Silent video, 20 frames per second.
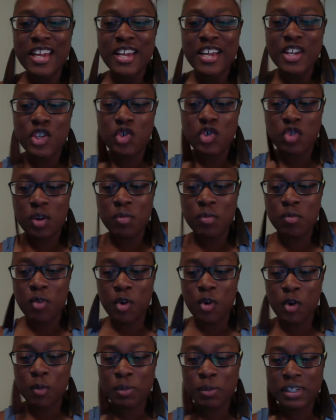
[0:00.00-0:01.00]
drum
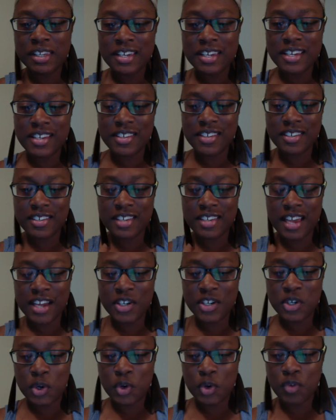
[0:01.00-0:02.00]
roll please, because
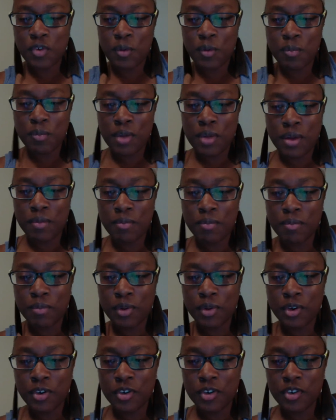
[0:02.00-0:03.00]
I don't
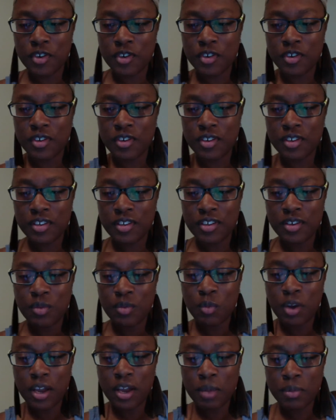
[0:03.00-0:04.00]
remember.
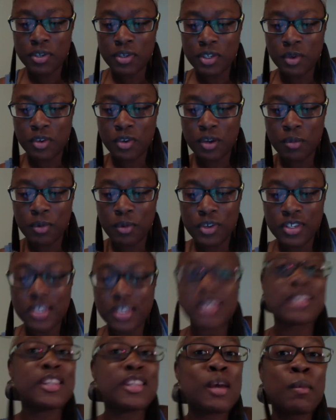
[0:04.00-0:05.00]
What episode number is
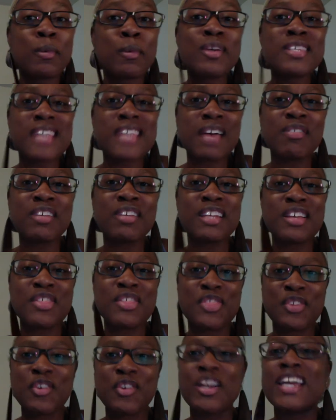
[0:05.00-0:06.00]
this? Number
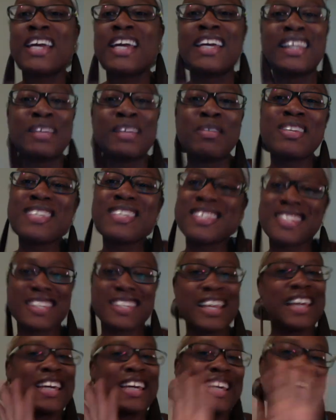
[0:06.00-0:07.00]
73. Let me
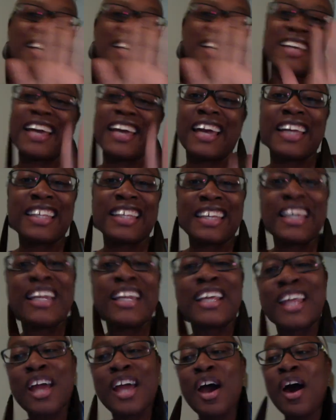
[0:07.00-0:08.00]
just again get
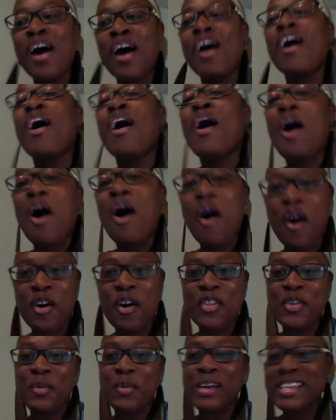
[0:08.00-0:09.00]
it
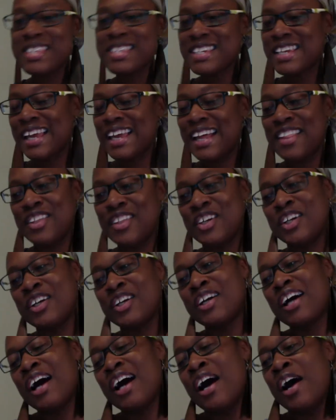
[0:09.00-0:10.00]
all the way
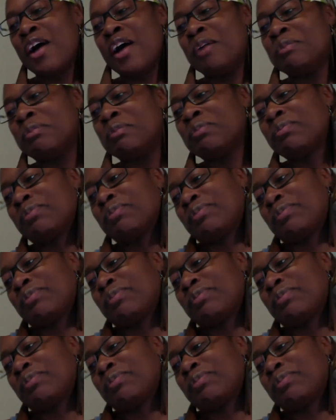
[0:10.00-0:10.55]
together. And